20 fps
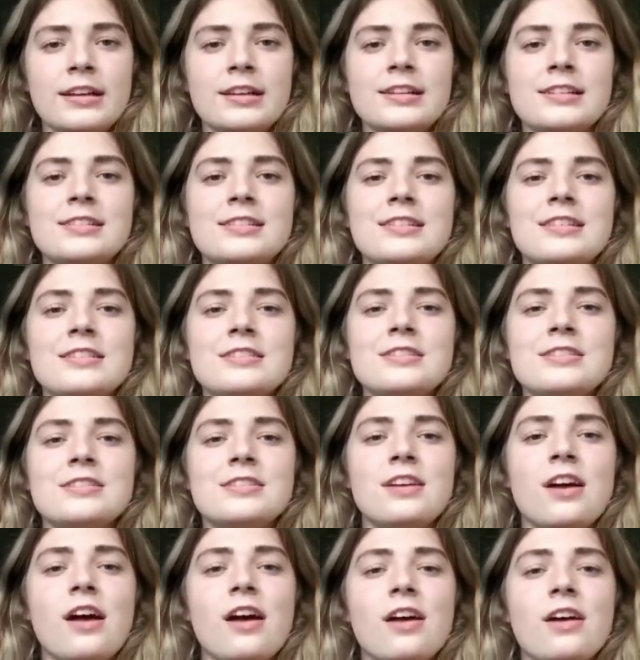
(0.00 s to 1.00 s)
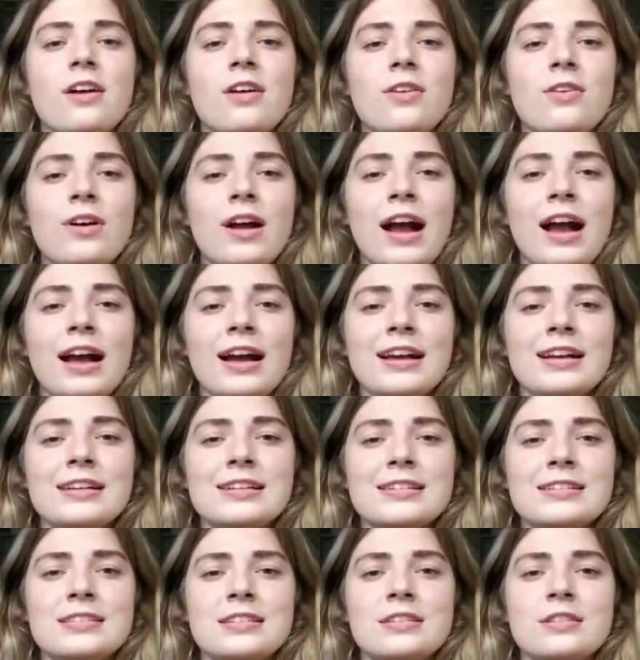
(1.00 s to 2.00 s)
It's the
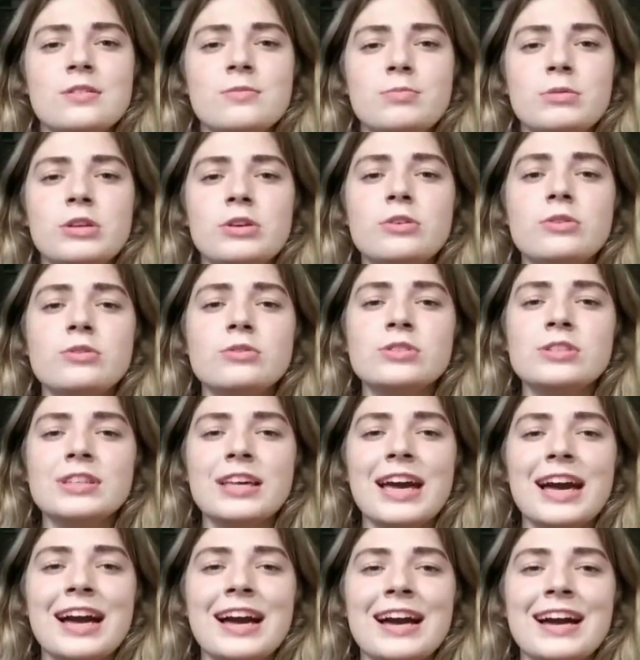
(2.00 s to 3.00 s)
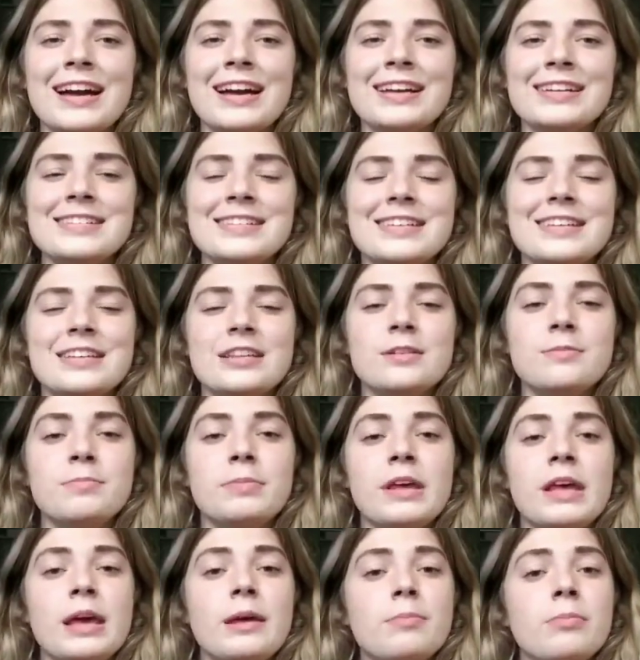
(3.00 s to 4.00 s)
sunrise and the blue skies and the
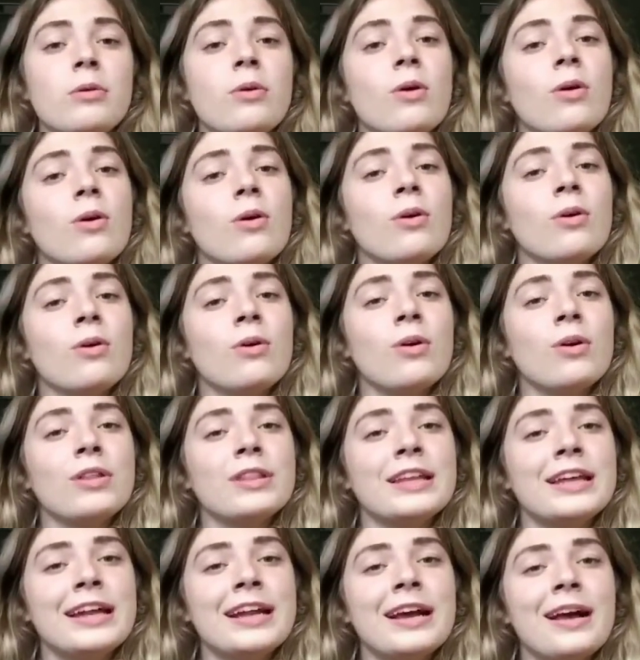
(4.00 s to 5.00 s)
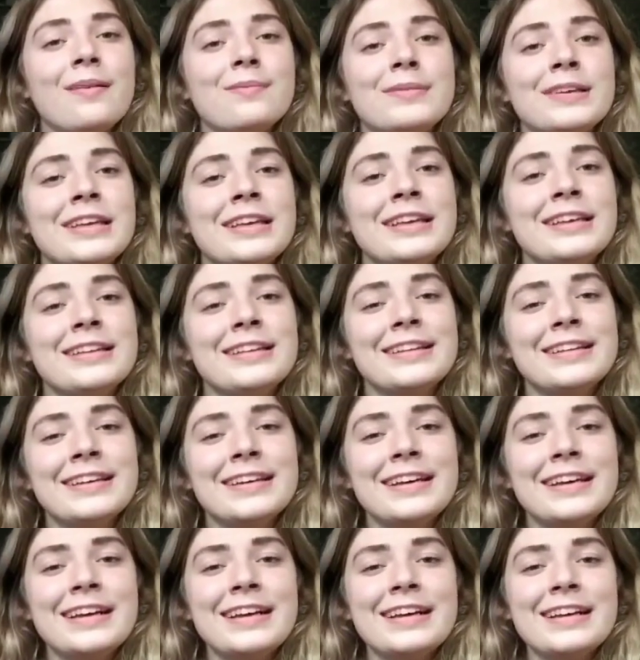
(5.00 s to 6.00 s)
people that I meet.
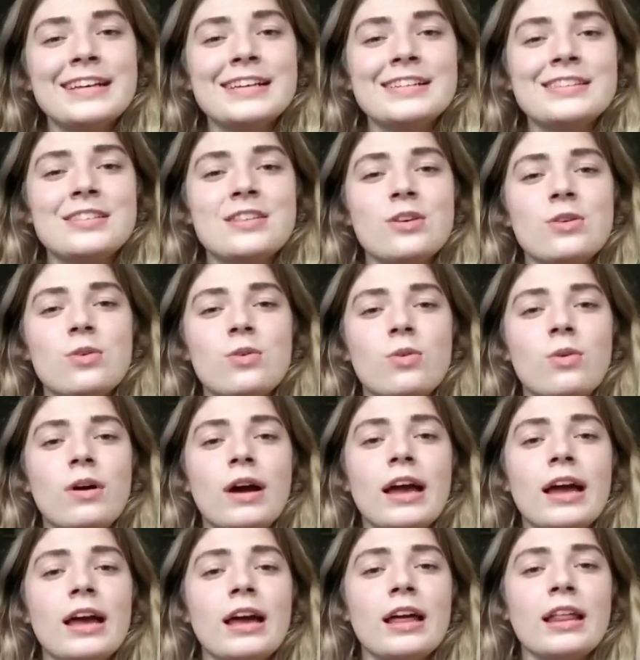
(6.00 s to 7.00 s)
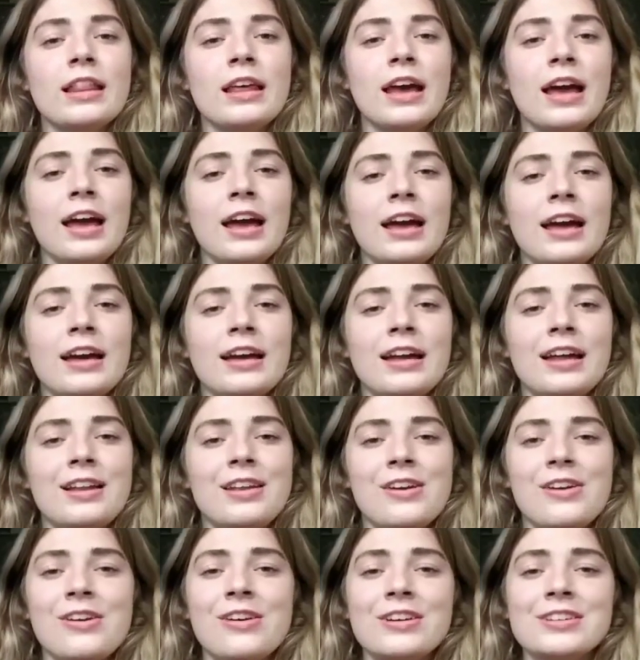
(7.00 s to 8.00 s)
It's the way that
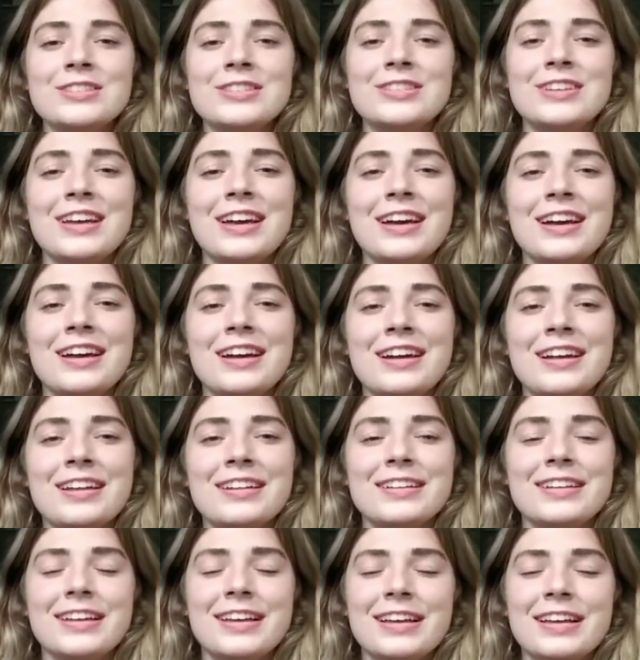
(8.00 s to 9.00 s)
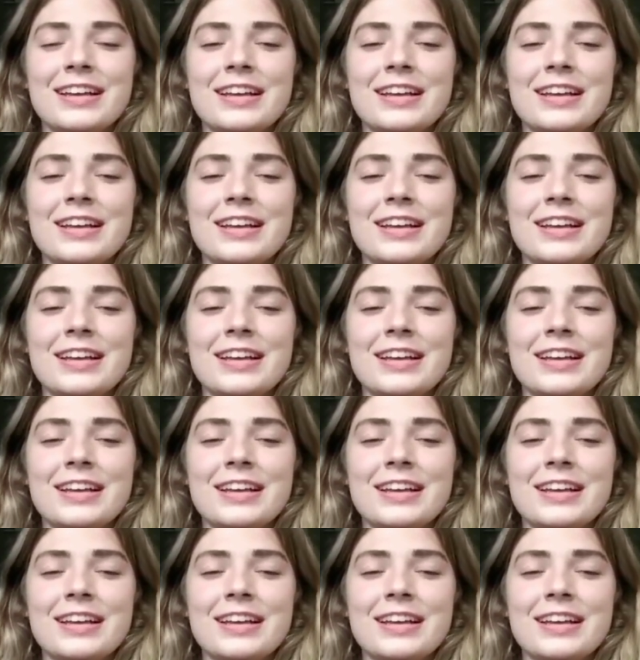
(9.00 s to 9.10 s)
your son